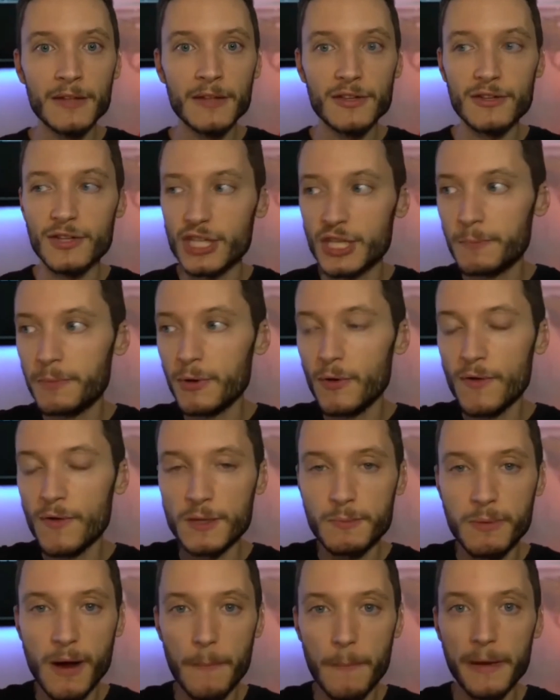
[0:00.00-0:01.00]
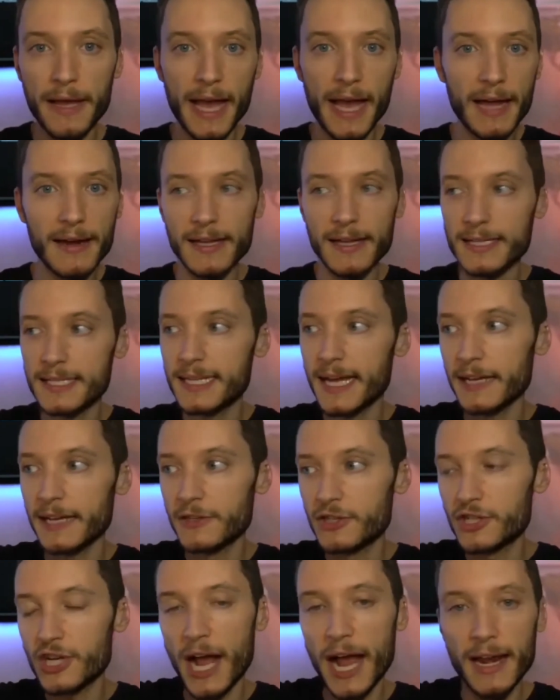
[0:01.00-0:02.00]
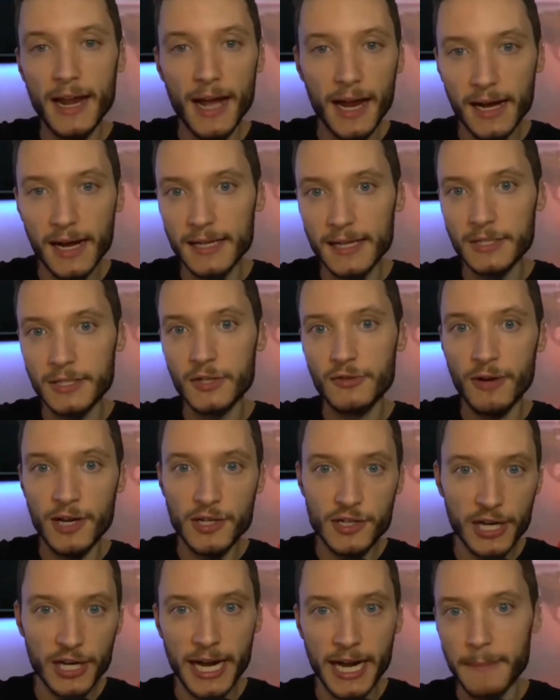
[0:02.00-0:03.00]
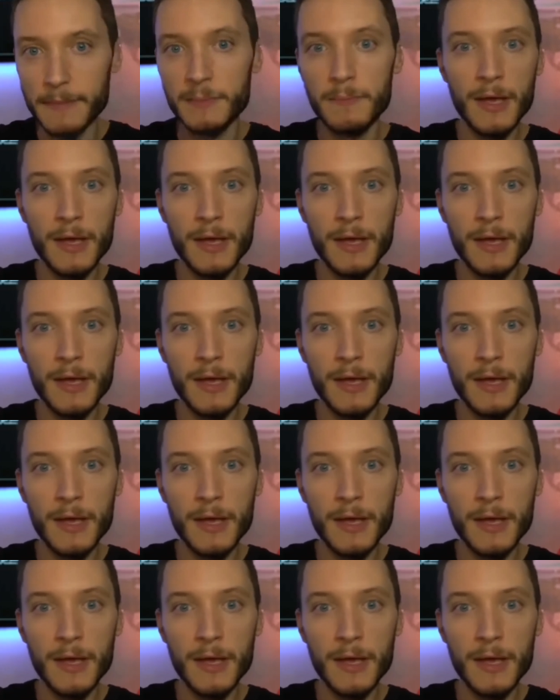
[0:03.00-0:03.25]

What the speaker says: to just spew this propaganda and say China concentration camps,